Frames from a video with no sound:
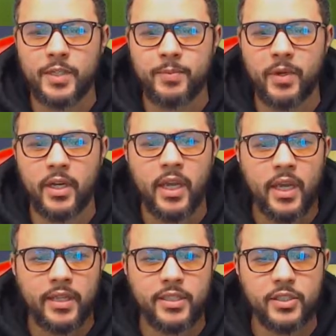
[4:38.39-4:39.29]
But
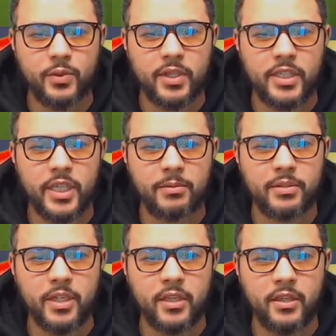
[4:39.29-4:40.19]
this is what the team is
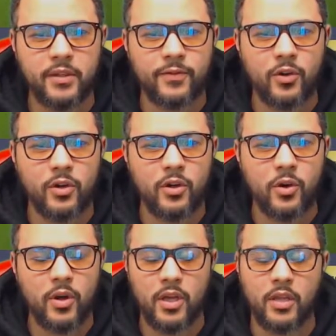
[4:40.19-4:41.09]
going to look for, go,
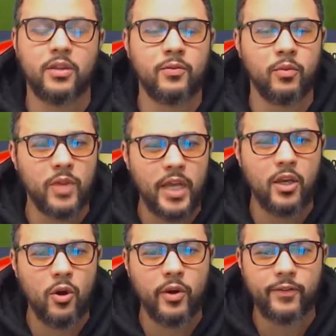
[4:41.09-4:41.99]
uh, look like
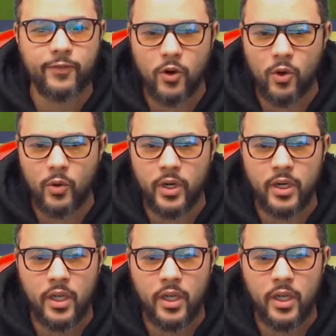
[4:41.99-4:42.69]
going forward.